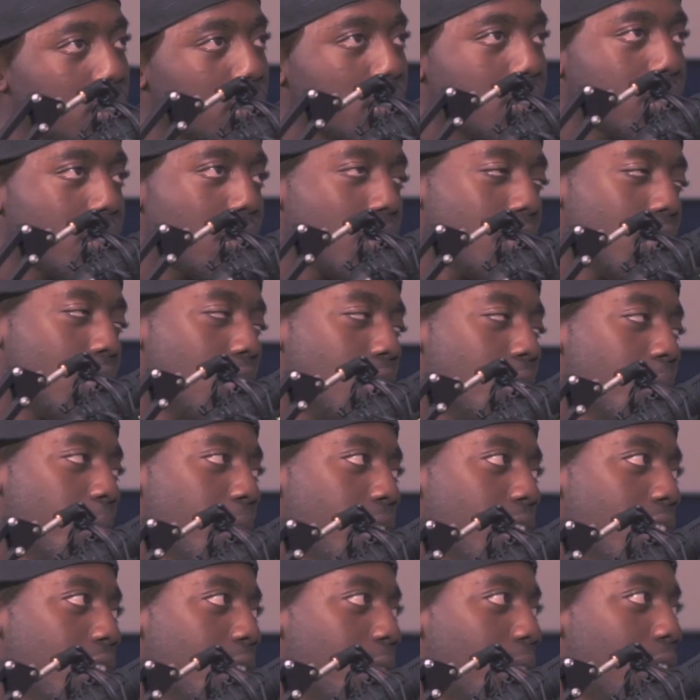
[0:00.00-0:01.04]
Yeah, it's like, oh
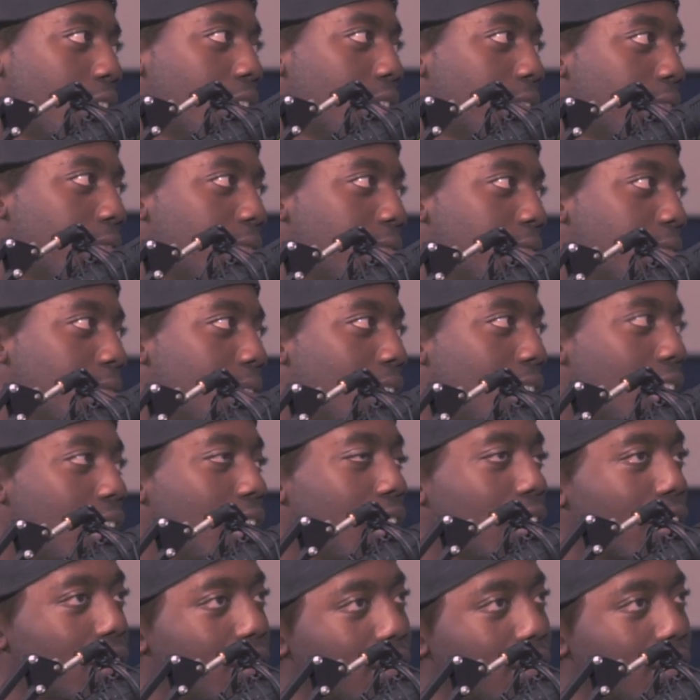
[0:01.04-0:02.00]
man, why?